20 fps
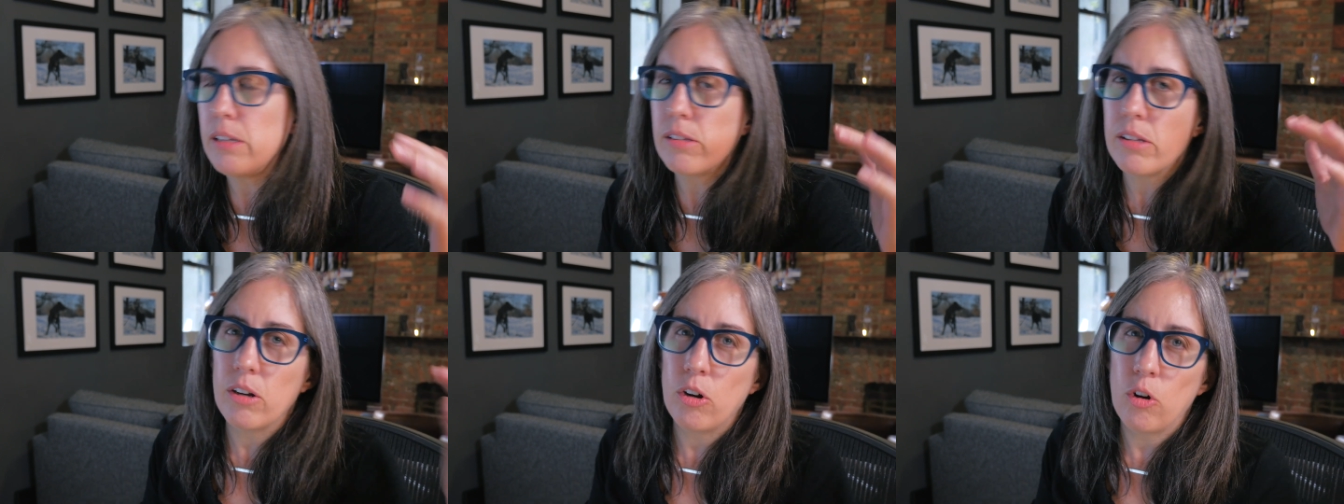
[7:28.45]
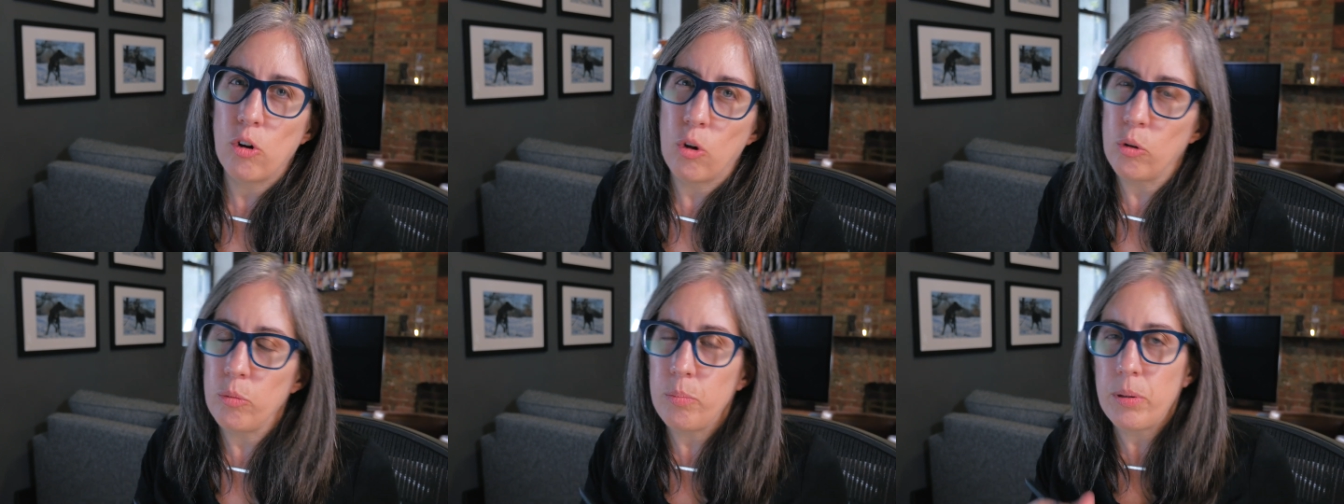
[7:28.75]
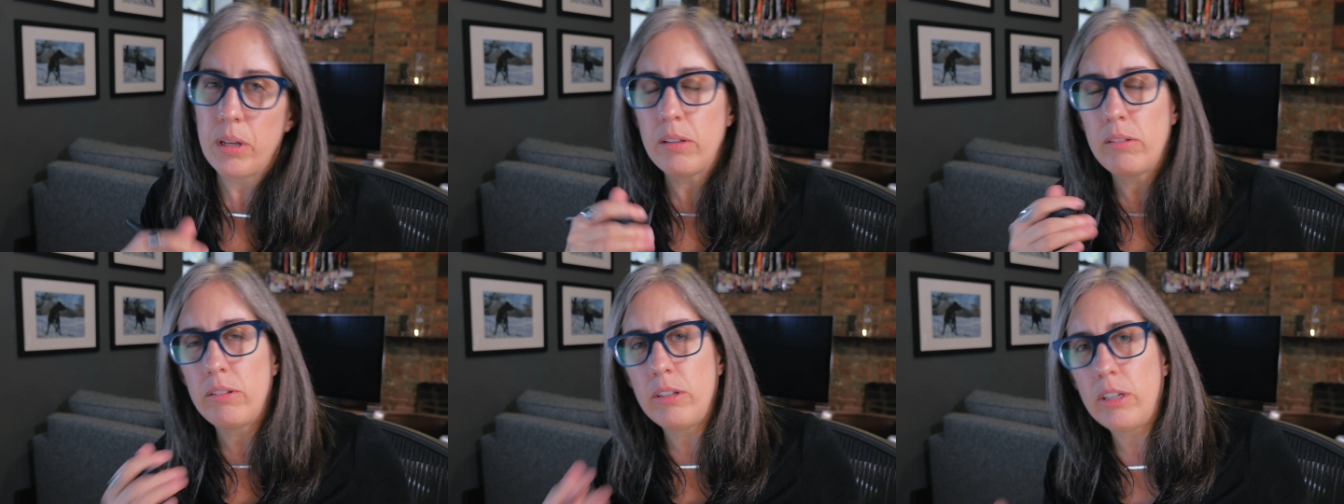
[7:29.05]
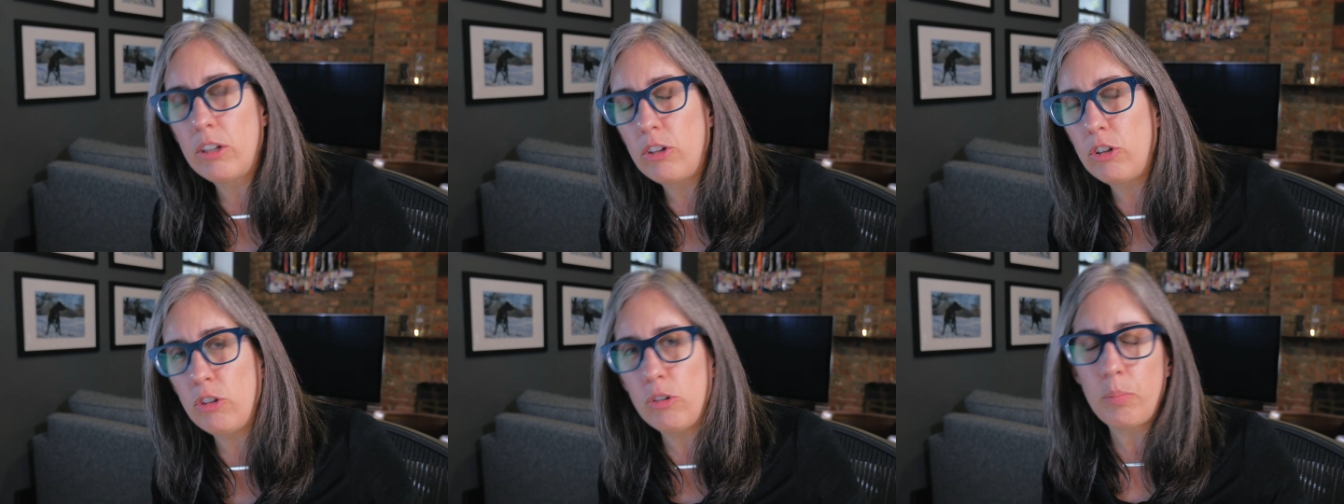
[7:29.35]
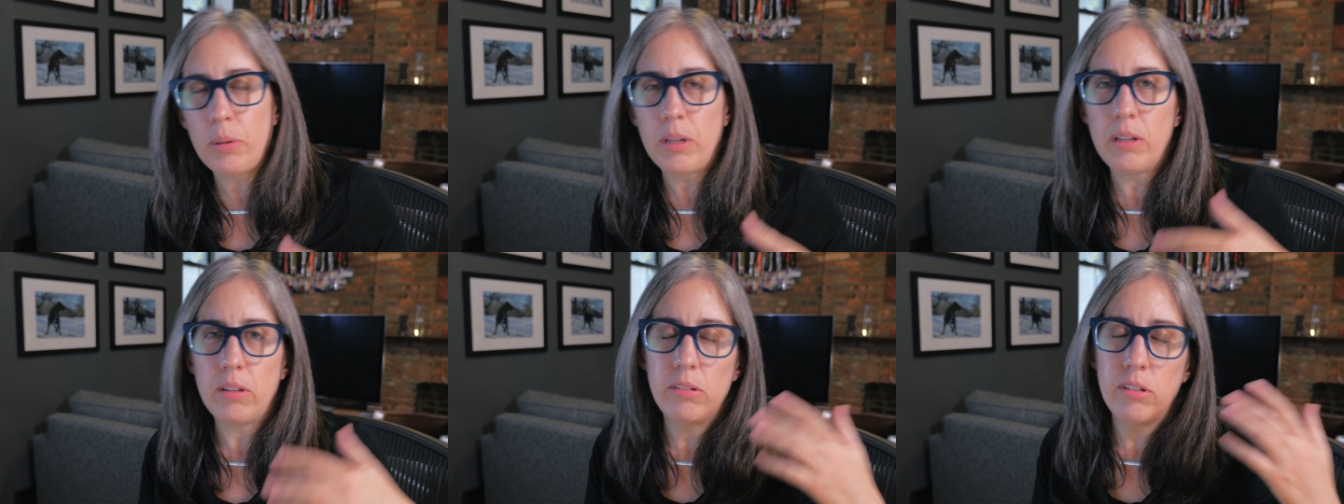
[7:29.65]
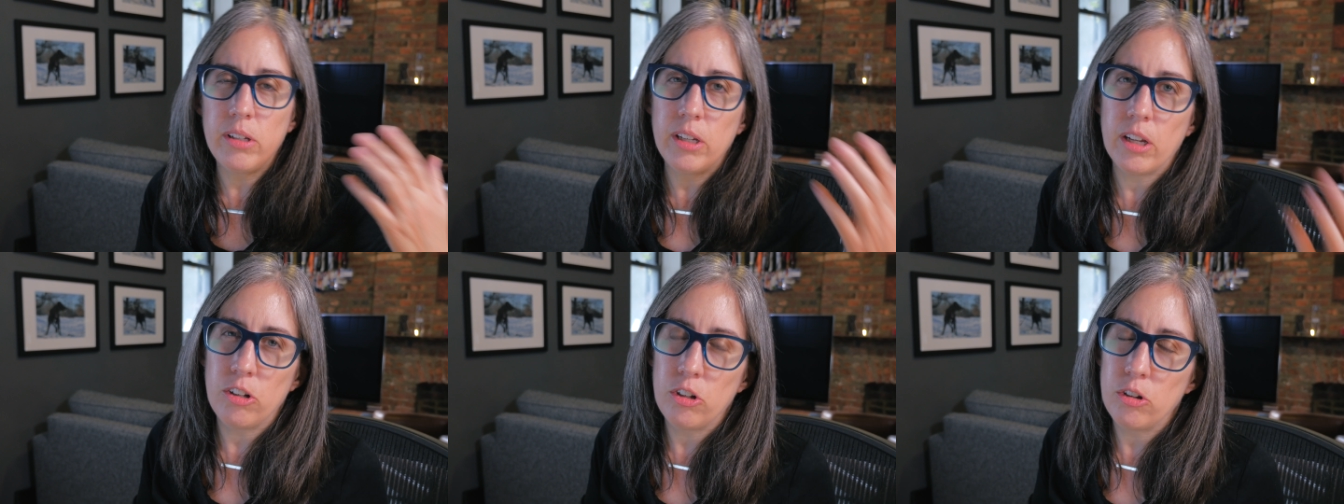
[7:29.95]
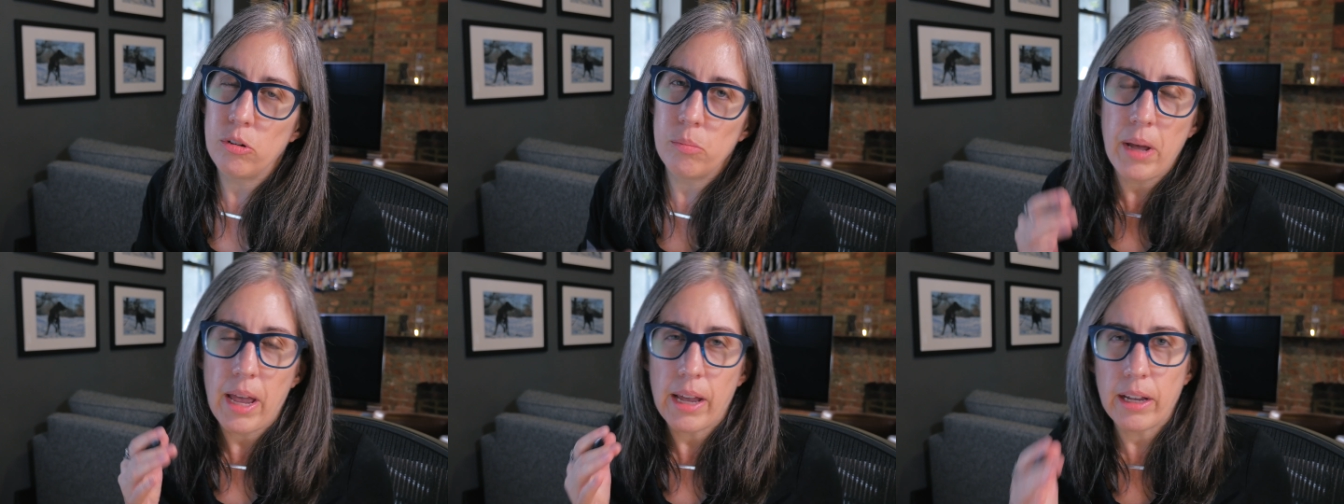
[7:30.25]
is it an old PC, a new PC, a
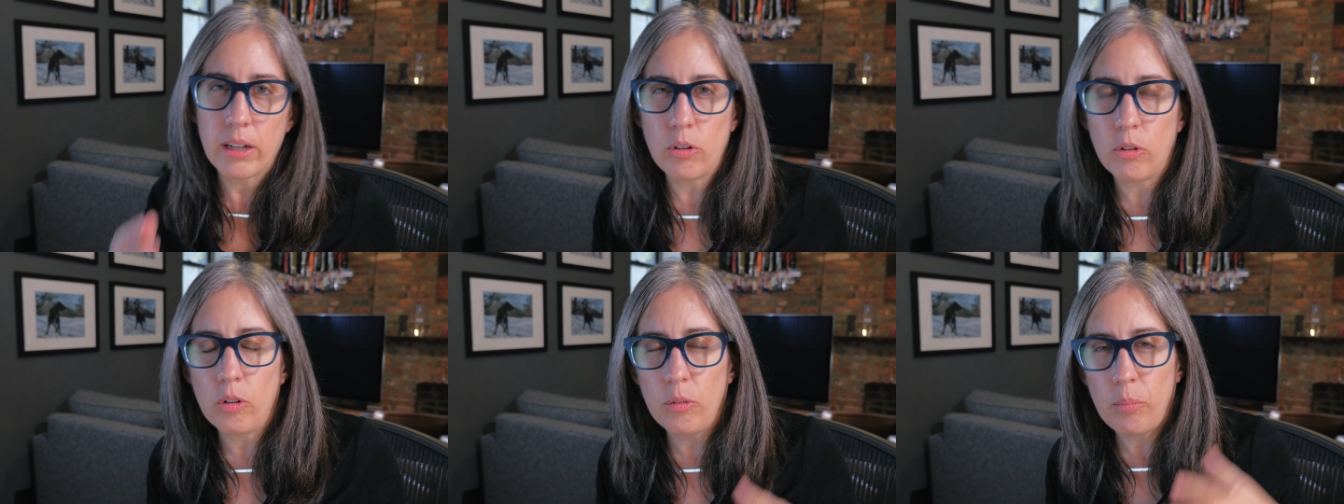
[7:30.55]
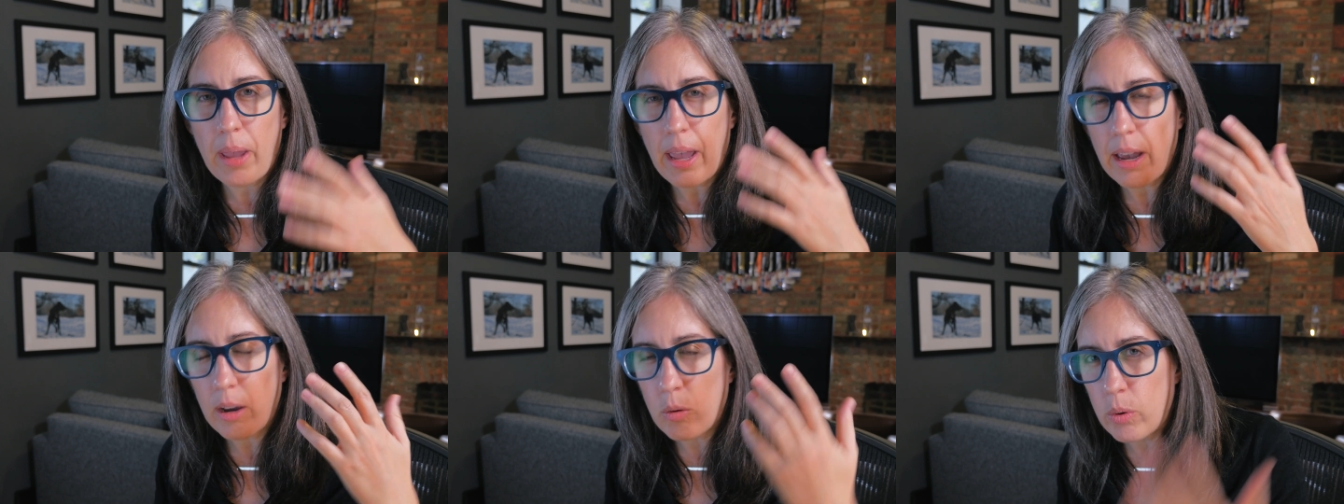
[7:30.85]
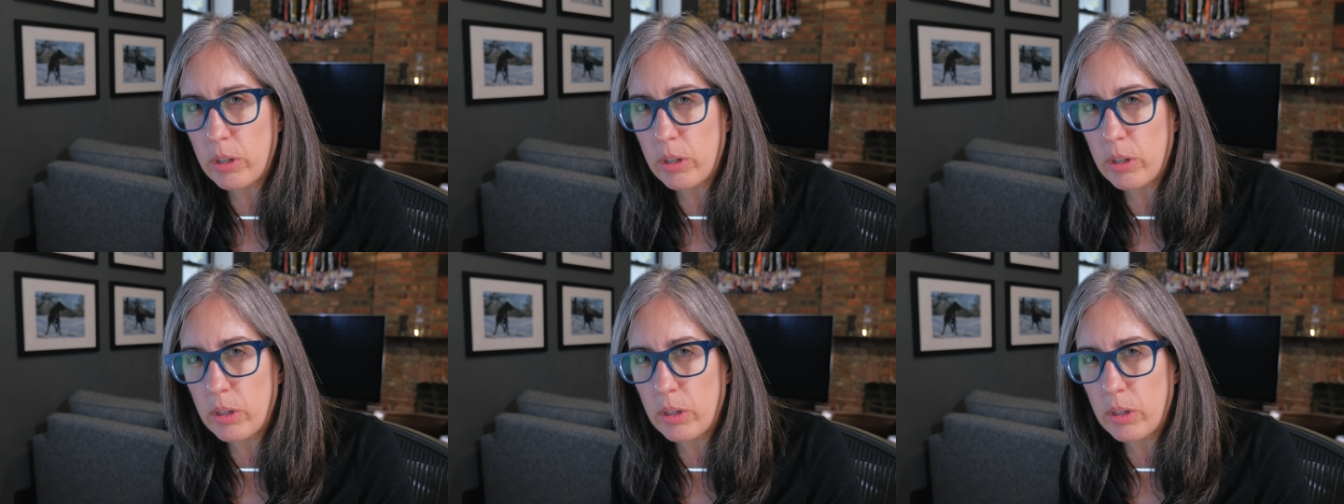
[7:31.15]
new Mac, an old Mac?